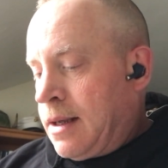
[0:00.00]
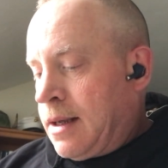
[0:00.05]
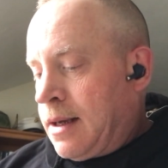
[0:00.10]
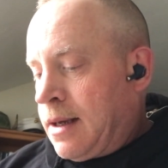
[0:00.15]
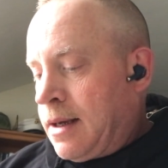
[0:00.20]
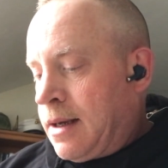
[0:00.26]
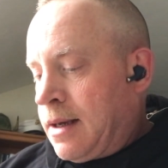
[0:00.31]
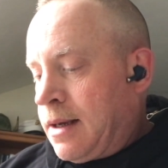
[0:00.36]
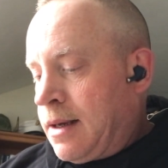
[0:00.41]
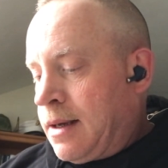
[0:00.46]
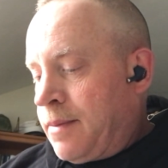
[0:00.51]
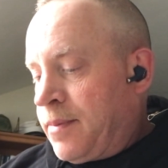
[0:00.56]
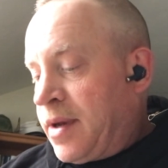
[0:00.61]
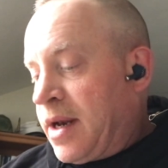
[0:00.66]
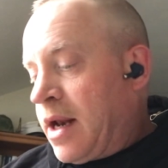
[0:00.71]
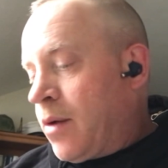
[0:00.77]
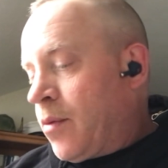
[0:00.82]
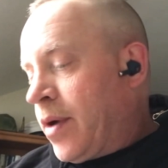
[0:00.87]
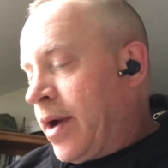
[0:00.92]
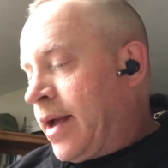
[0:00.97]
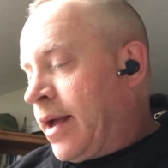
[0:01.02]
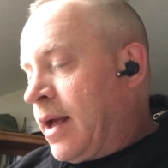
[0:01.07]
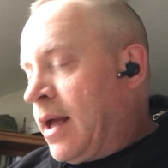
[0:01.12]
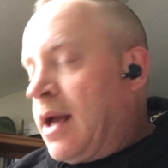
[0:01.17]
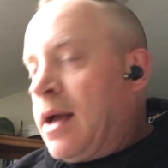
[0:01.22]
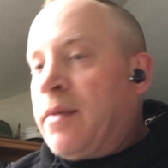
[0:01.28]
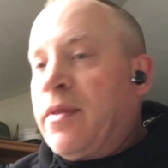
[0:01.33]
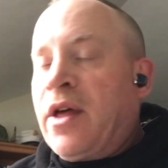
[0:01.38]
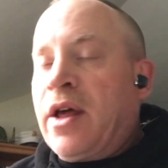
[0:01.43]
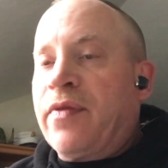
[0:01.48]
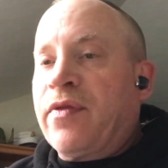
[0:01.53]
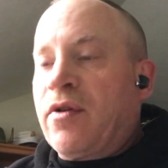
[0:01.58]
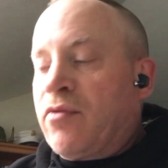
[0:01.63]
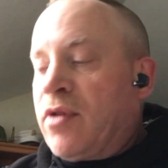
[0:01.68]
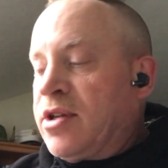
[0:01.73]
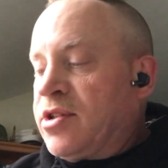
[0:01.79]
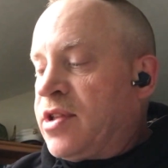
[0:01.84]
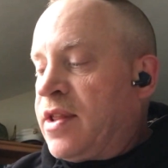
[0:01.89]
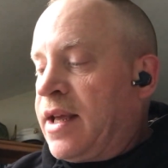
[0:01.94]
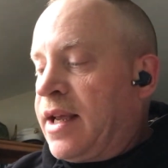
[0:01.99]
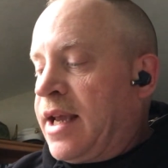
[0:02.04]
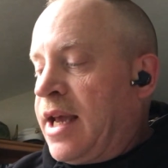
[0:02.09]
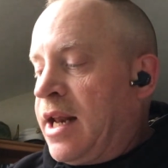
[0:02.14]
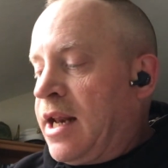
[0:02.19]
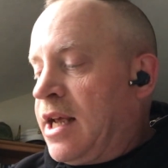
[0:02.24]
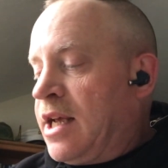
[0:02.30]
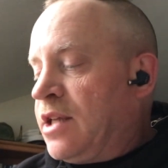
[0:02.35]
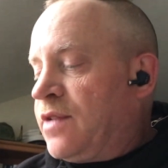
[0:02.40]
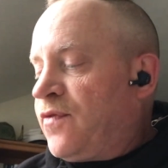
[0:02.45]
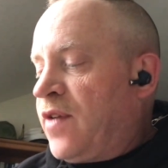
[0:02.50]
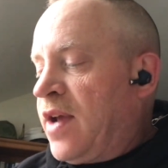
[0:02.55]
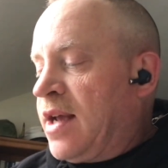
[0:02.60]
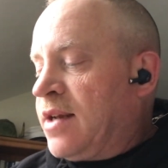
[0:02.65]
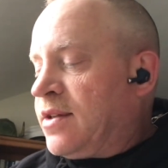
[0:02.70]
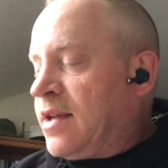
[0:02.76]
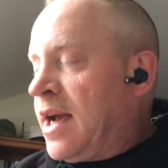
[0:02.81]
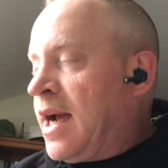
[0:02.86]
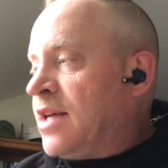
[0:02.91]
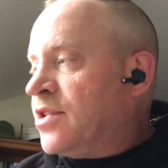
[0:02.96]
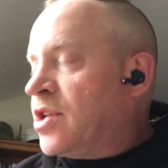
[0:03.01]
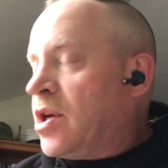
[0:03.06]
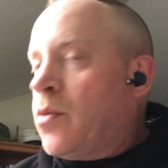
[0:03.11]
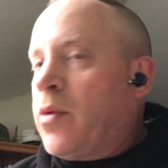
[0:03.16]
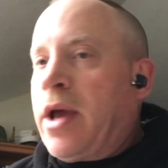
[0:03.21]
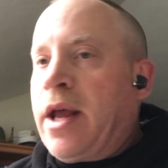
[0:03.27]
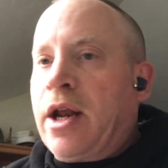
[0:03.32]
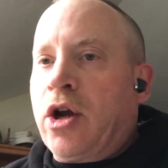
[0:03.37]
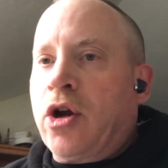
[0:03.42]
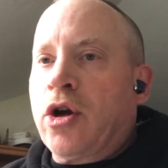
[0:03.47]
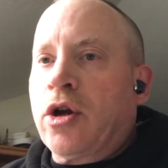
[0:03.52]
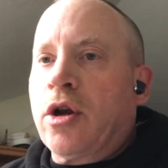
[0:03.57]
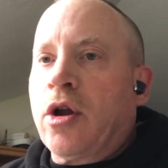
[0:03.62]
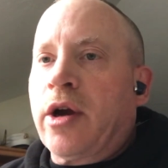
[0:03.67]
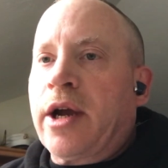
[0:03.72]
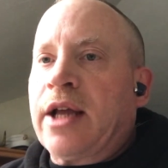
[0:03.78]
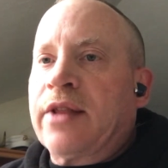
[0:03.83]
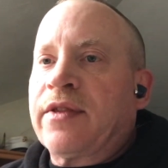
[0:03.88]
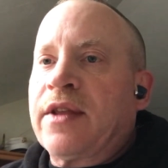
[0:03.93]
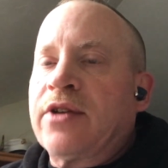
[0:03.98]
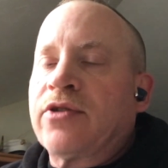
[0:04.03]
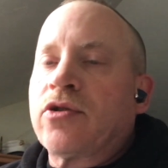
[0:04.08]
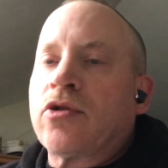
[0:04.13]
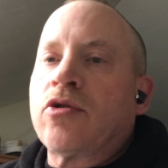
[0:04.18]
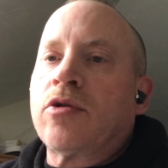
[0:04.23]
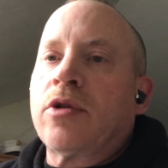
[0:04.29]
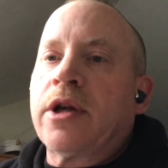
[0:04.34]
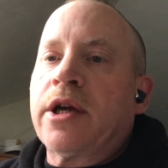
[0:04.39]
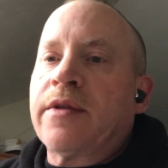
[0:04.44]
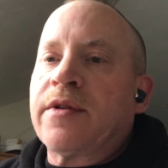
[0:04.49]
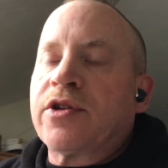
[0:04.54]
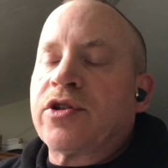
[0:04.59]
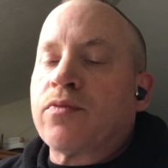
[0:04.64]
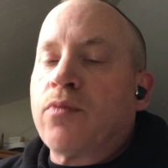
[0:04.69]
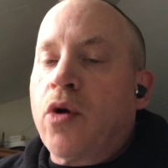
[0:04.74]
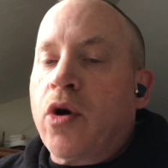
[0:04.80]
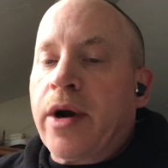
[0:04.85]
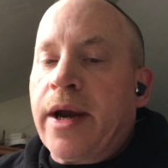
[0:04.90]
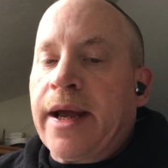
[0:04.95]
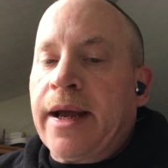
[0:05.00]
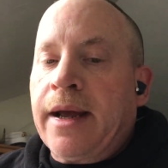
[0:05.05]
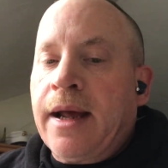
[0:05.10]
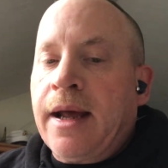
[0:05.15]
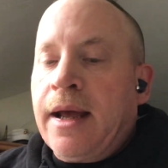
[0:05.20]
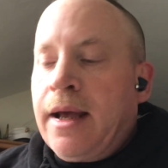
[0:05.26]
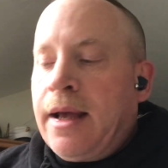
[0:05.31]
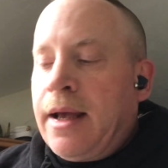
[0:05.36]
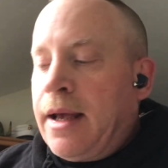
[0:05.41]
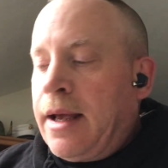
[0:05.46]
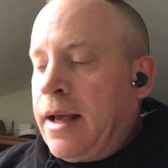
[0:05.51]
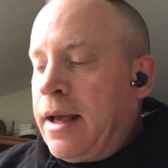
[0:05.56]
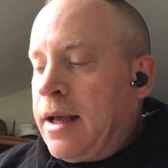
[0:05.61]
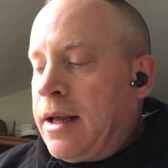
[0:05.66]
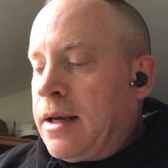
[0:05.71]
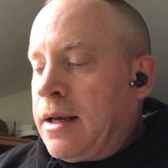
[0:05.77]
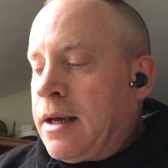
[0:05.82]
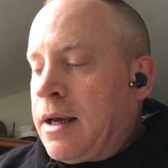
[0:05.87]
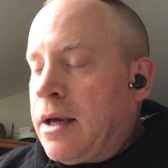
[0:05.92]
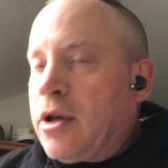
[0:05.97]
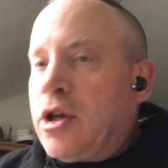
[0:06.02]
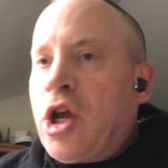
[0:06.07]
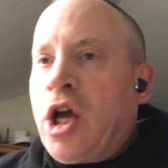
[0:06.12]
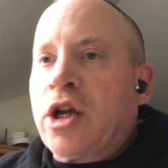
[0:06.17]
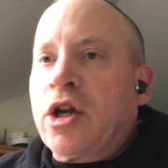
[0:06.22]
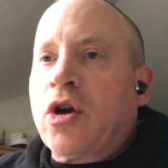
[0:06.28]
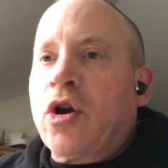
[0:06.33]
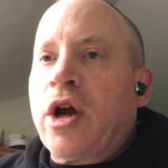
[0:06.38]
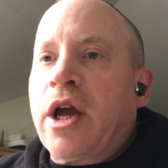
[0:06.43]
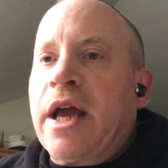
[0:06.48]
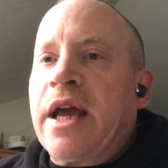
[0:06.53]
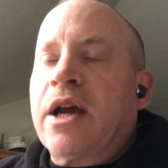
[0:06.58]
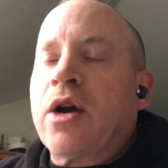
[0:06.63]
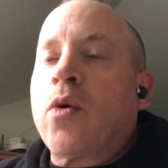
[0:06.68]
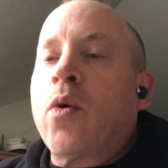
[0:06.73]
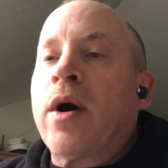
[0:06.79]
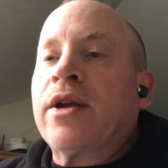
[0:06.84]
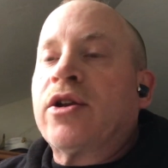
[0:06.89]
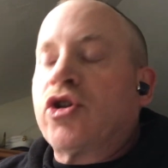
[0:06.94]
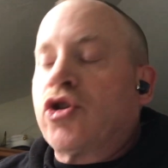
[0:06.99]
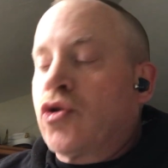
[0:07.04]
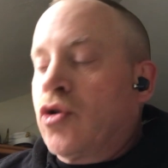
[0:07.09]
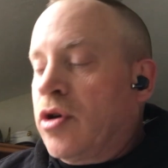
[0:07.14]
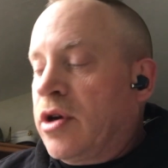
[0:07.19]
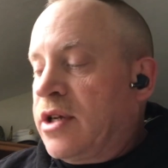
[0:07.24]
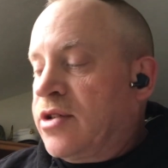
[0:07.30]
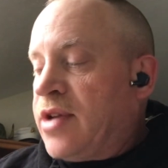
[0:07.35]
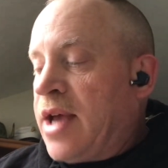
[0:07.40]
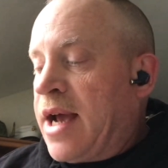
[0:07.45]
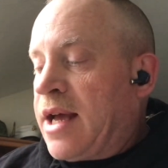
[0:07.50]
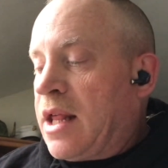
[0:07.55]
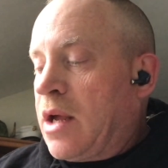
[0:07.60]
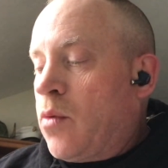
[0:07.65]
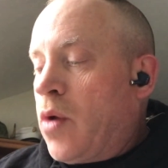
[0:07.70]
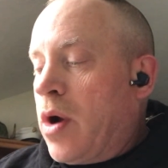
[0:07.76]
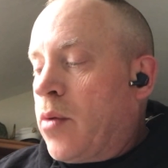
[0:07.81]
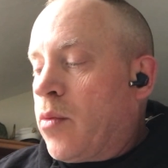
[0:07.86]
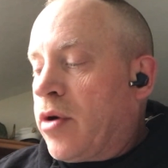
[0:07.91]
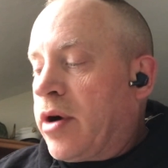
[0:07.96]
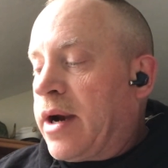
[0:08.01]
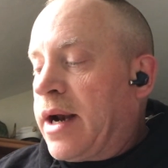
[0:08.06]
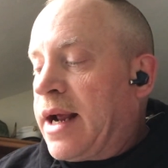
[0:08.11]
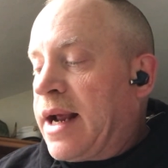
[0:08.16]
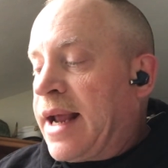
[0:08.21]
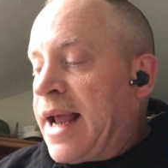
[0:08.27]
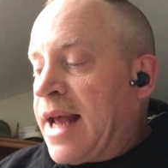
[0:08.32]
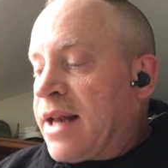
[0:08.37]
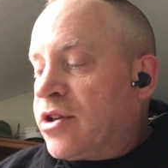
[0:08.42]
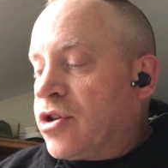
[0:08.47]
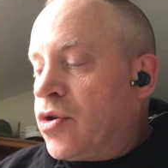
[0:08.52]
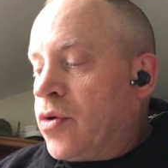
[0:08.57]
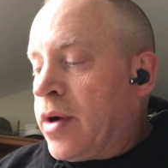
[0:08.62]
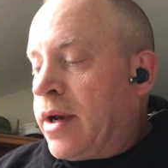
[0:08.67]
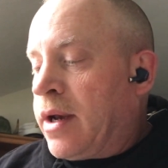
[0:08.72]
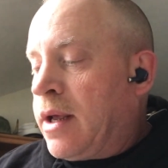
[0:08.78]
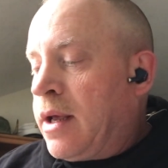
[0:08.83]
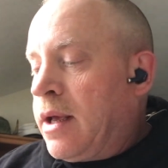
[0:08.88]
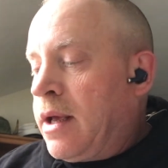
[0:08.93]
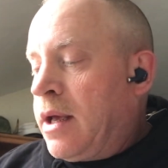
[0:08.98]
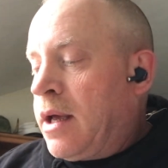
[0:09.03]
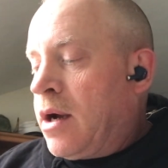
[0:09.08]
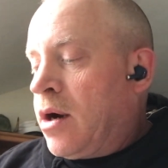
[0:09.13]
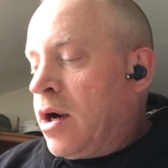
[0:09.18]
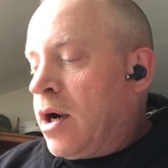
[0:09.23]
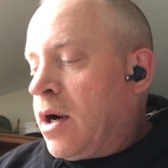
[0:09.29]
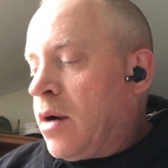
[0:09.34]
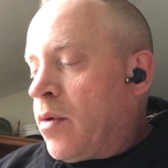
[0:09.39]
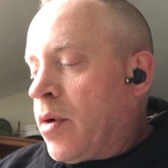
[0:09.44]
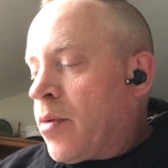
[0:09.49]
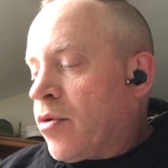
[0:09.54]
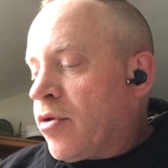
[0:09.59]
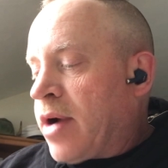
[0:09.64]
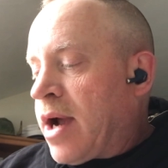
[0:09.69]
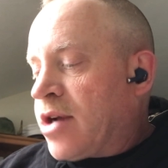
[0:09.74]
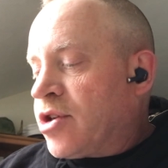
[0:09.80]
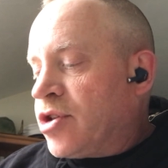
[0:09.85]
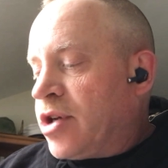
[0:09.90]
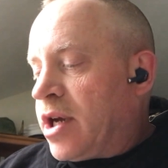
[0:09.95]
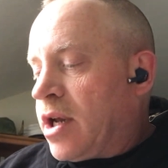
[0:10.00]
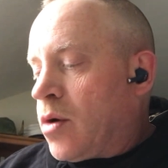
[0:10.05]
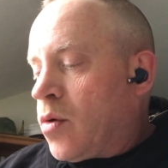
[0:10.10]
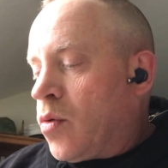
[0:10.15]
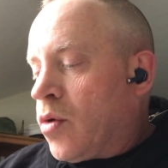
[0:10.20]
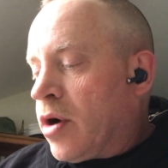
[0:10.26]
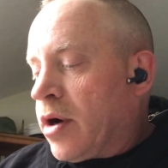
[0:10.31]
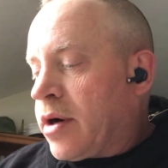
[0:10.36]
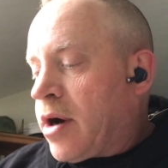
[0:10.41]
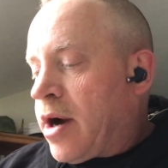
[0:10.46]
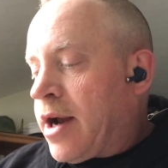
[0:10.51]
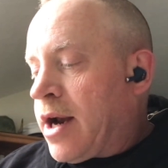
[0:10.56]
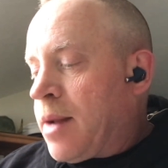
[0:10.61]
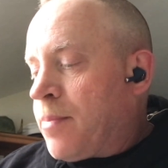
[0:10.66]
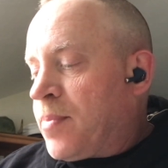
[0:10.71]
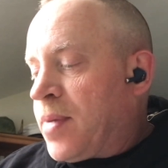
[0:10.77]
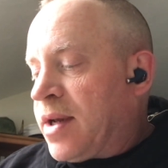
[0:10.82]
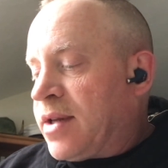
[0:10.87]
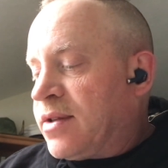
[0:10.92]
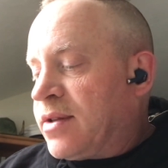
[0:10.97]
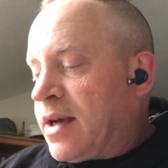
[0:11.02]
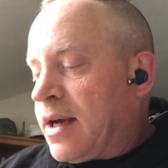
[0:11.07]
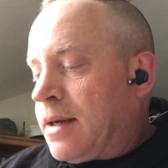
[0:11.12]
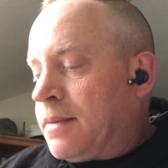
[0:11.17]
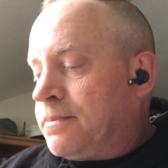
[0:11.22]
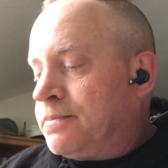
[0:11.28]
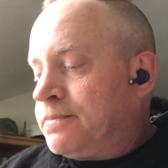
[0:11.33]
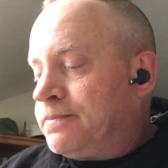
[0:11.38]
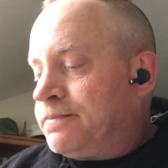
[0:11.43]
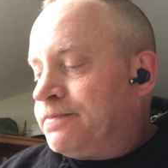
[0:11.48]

Uh, but anyway, the, the rest of the kit is fantastic. We had a good look at this earlier this morning, and uh, not quite sure exactly when we're going to get to it, uh, when we're actually going to work on it, but um,